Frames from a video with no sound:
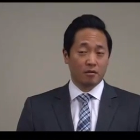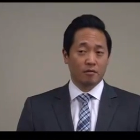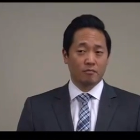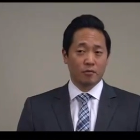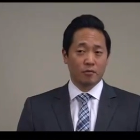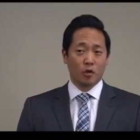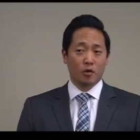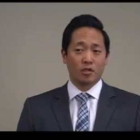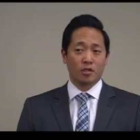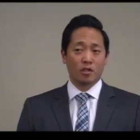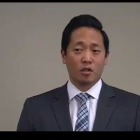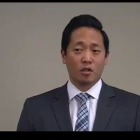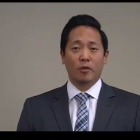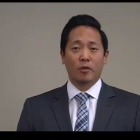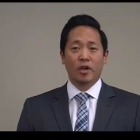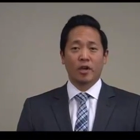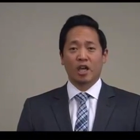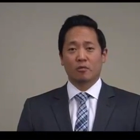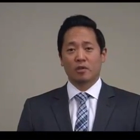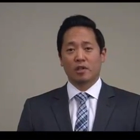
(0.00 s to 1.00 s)
most low
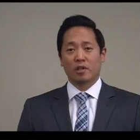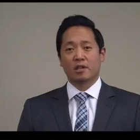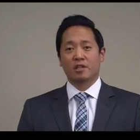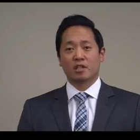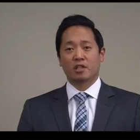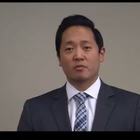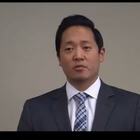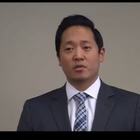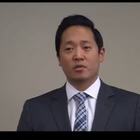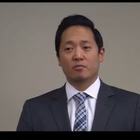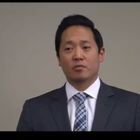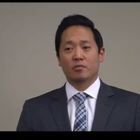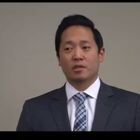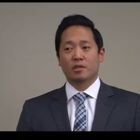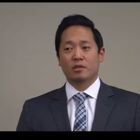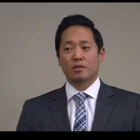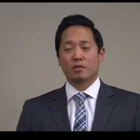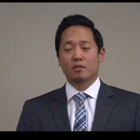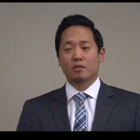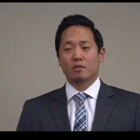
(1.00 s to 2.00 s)
back-related
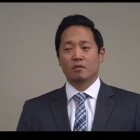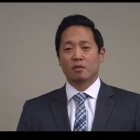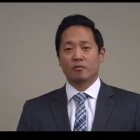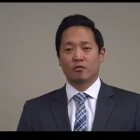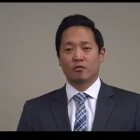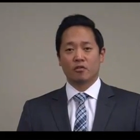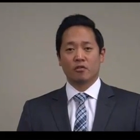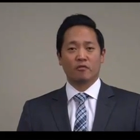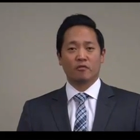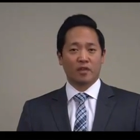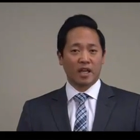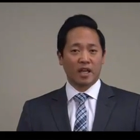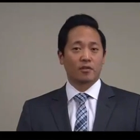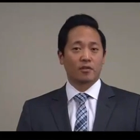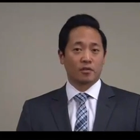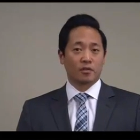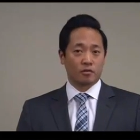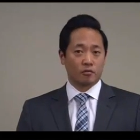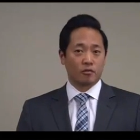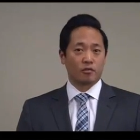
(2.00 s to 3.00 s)
symptoms improve
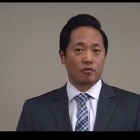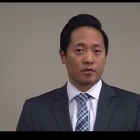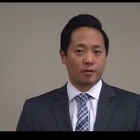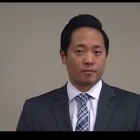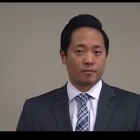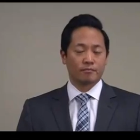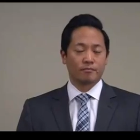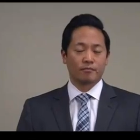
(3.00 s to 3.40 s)
without surgery.